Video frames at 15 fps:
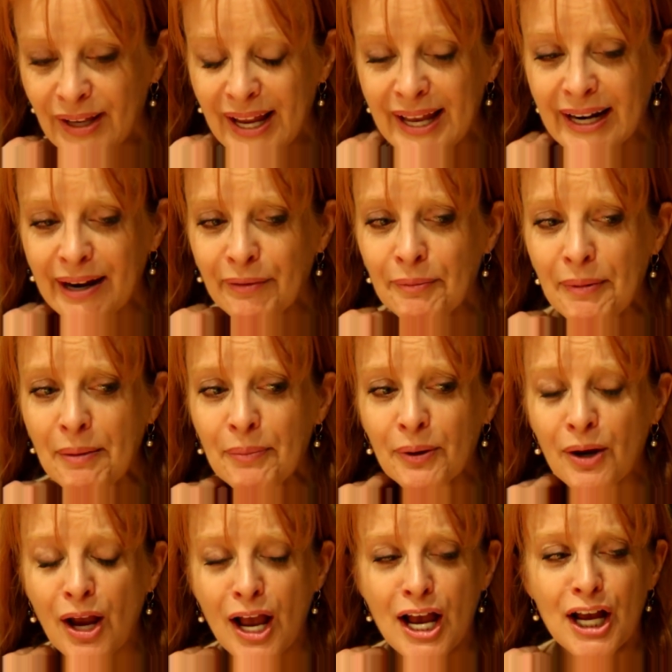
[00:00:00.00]
And I
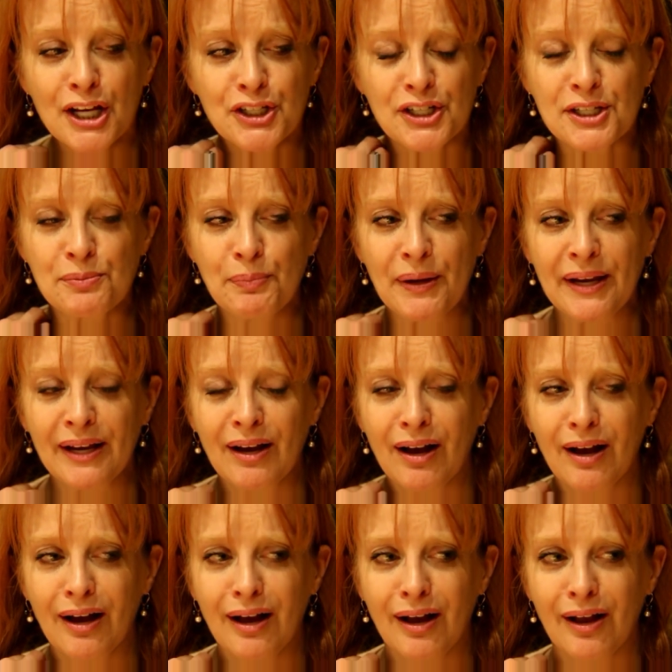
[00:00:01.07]
remember just being,
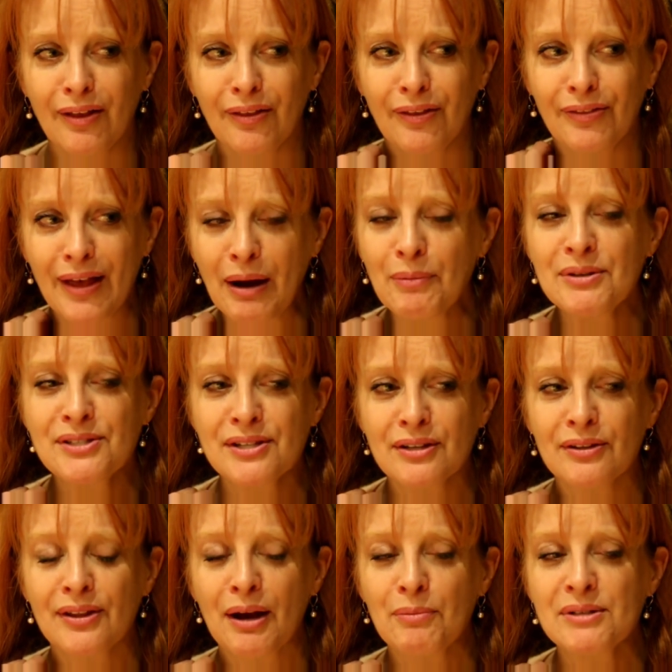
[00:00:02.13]
that was
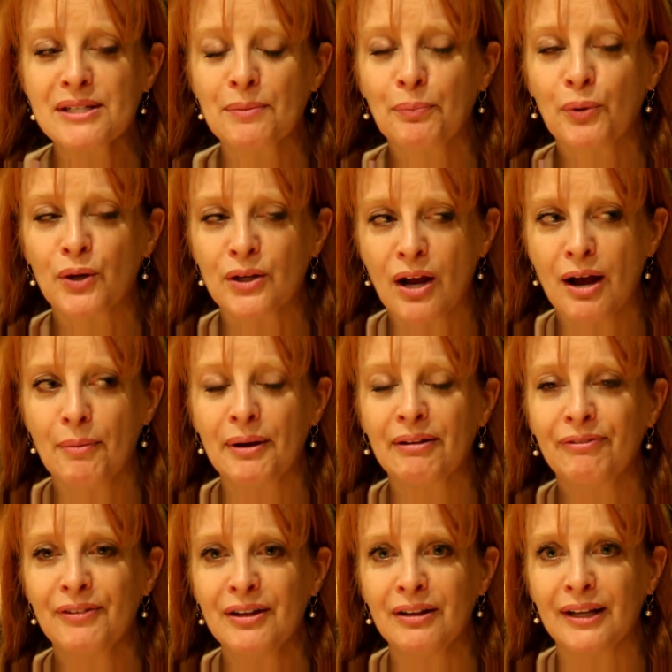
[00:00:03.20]
the
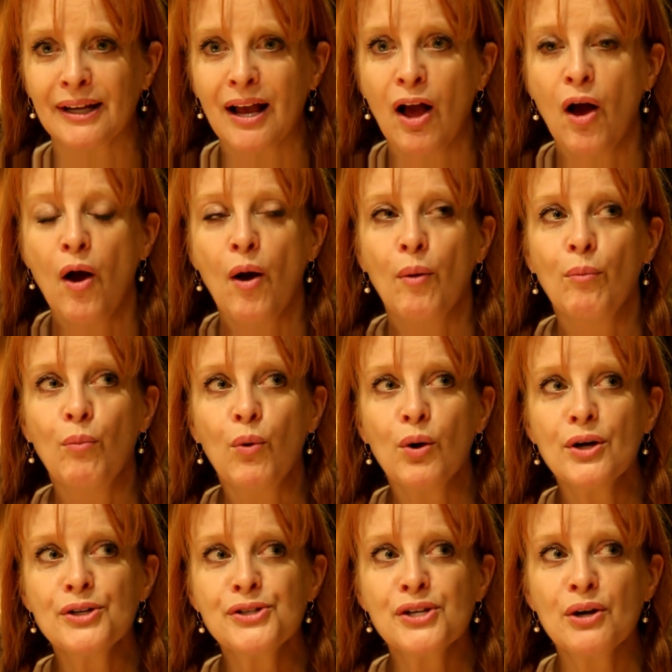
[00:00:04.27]
predominant feeling,
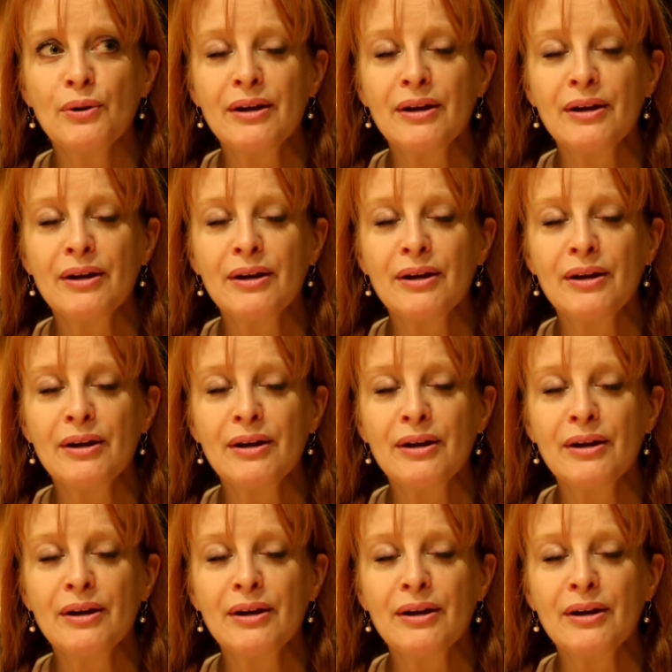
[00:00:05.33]
more so